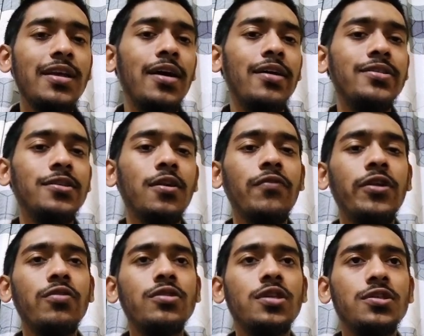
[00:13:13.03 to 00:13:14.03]
Instead of it
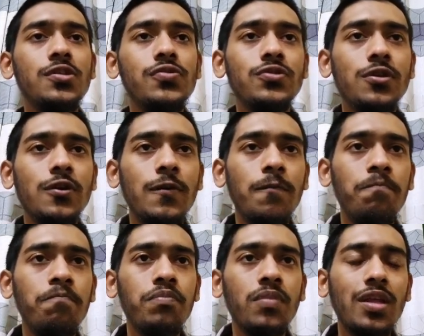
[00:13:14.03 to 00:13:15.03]
will just use the
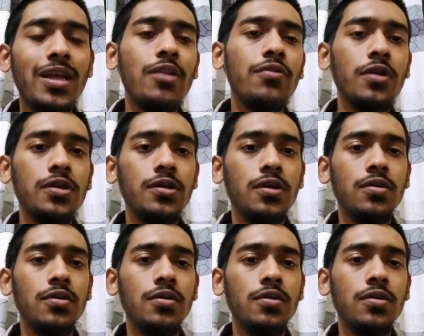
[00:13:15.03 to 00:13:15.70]
calculator.